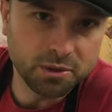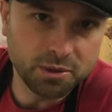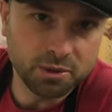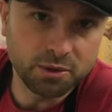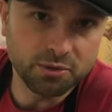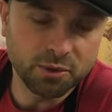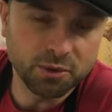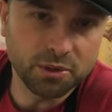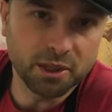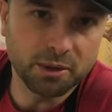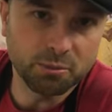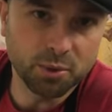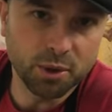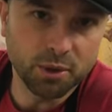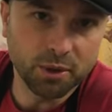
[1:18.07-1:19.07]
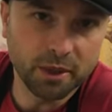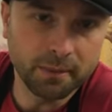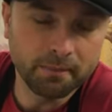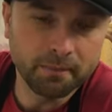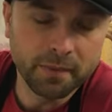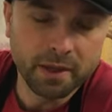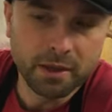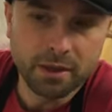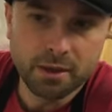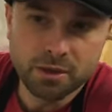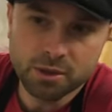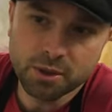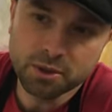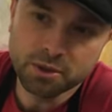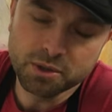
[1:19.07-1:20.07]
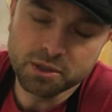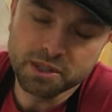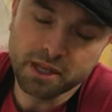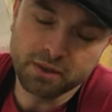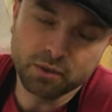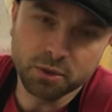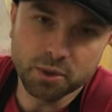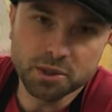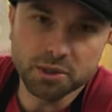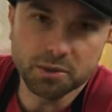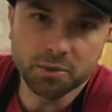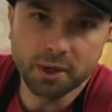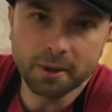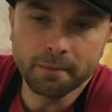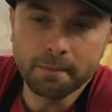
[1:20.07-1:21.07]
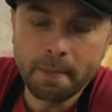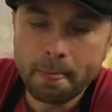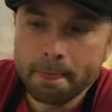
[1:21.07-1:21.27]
to the full time program. So I do these every once in a while.